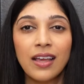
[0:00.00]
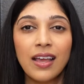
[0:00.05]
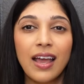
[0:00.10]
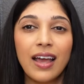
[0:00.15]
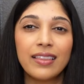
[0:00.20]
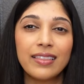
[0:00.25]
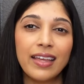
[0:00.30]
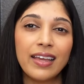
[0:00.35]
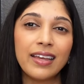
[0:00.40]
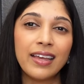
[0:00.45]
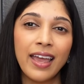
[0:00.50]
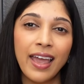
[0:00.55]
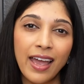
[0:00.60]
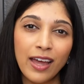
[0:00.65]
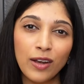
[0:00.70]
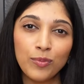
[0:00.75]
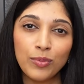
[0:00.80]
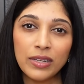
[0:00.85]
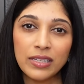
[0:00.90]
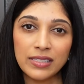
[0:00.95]
and they
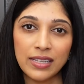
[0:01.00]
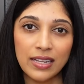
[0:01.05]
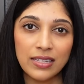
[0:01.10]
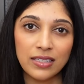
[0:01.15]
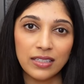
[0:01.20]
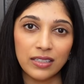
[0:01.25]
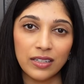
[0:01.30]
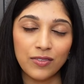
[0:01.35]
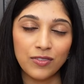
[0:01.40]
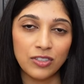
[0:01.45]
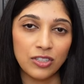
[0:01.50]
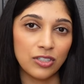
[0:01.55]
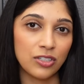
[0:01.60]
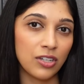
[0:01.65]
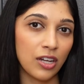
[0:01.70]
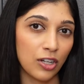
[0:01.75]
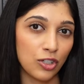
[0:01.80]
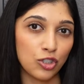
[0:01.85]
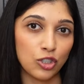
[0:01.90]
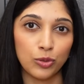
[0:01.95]
can be sensitive to
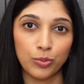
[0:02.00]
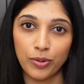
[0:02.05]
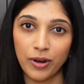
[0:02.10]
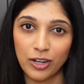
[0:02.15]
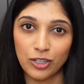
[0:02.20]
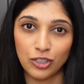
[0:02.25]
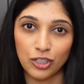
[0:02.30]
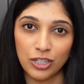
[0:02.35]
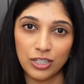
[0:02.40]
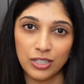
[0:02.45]
touch or pressure